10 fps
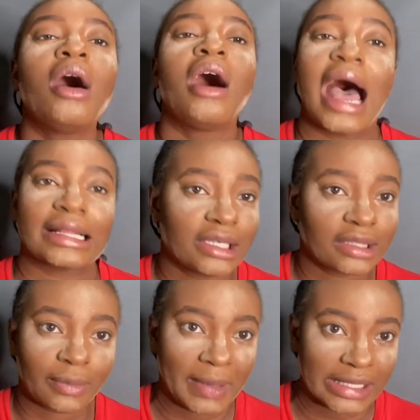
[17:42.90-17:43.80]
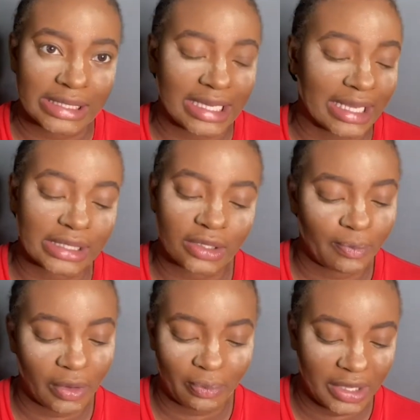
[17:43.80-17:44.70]
I took the piss test,
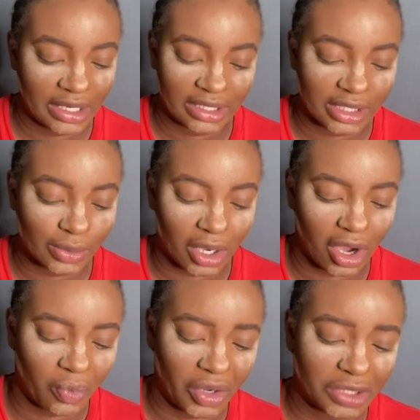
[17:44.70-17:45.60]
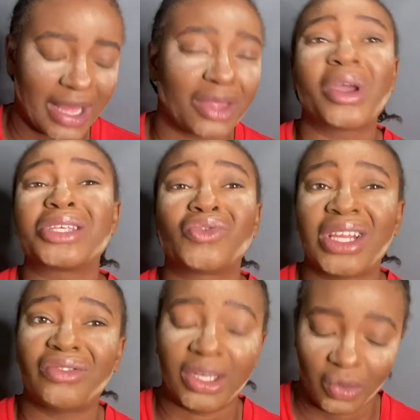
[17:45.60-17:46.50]
peed into a cup, which by the way is really,
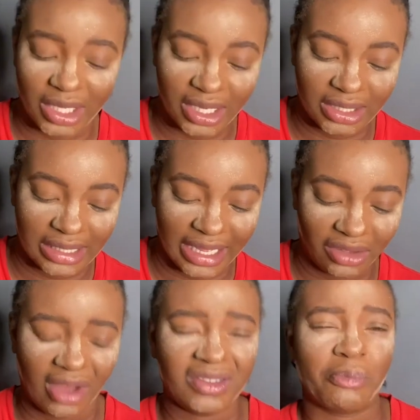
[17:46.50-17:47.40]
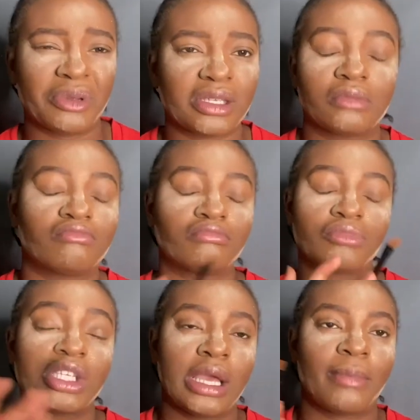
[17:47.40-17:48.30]
really weird. Like you have to put it.
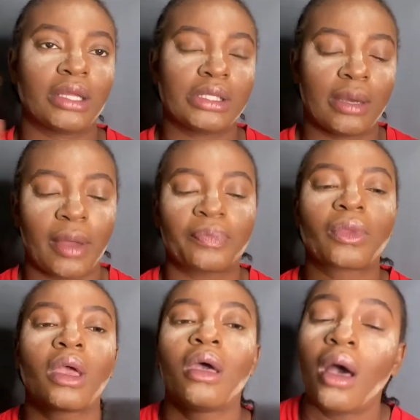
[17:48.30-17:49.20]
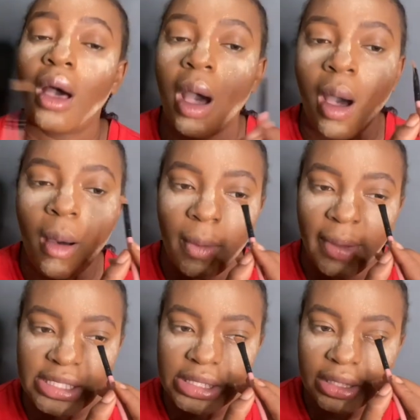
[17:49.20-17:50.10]
TMI. But
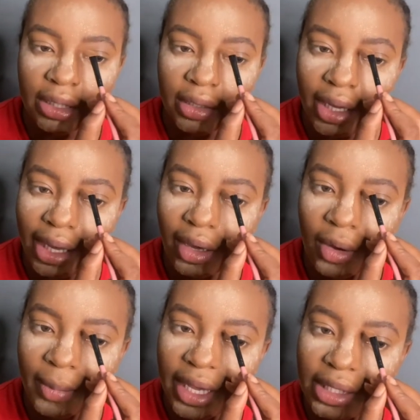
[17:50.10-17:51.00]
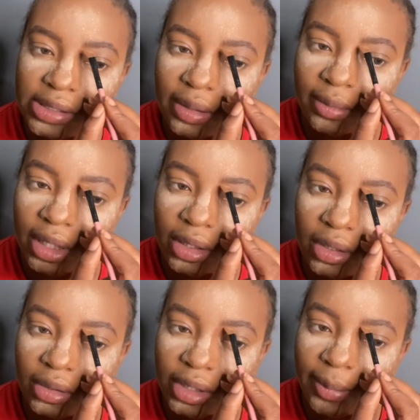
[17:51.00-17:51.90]
basically, I called my ex and I'm like,
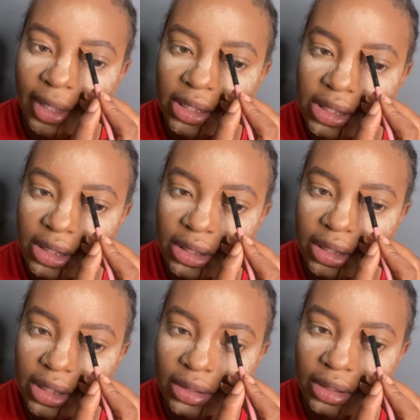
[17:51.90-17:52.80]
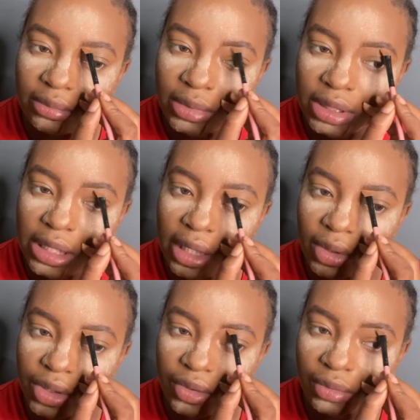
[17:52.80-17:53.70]
yo, they're about to stick a needle in me. He's like,
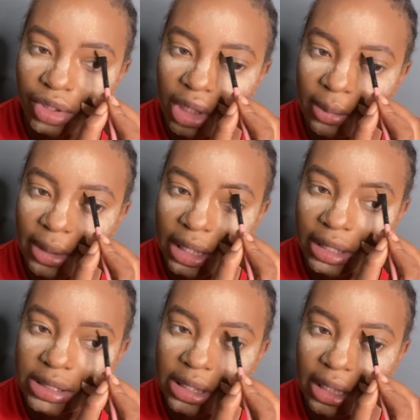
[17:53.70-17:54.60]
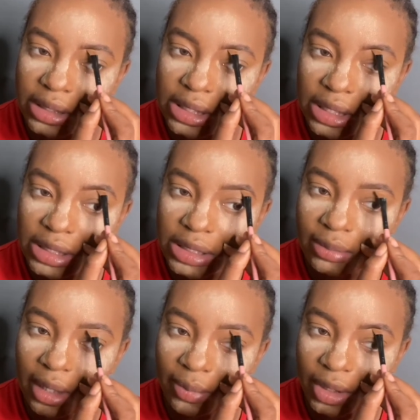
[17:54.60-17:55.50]
what's wrong with you? I'm like, I need to get tests,
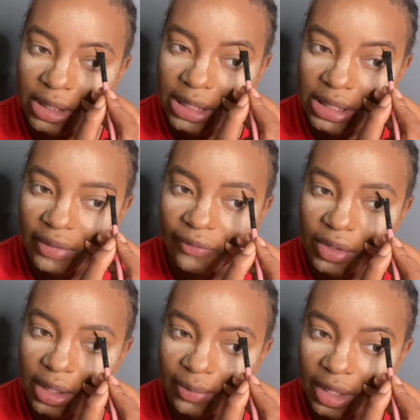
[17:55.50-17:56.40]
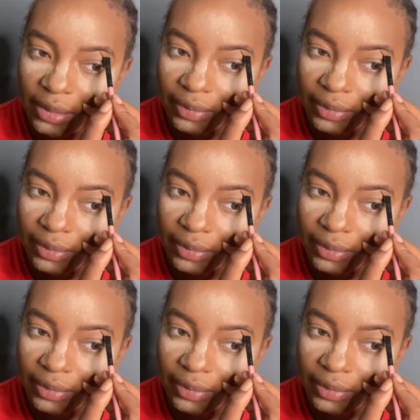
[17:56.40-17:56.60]
my blood tested for something.